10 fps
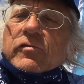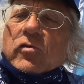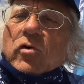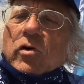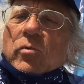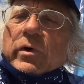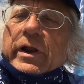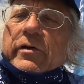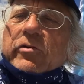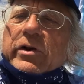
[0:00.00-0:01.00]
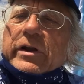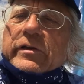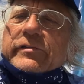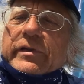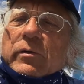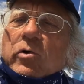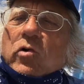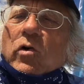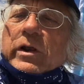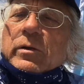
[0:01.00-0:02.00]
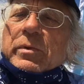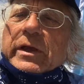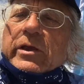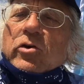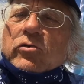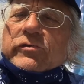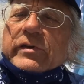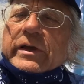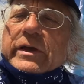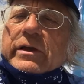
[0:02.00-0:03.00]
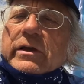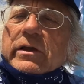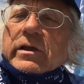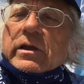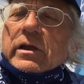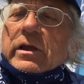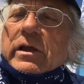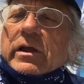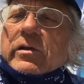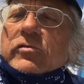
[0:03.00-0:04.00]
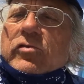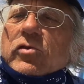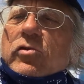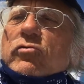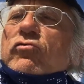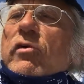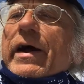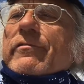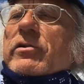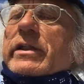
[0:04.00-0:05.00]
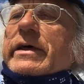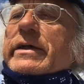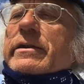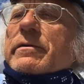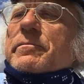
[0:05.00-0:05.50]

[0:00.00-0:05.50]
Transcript: for whatever it is that we're going to be using to travel in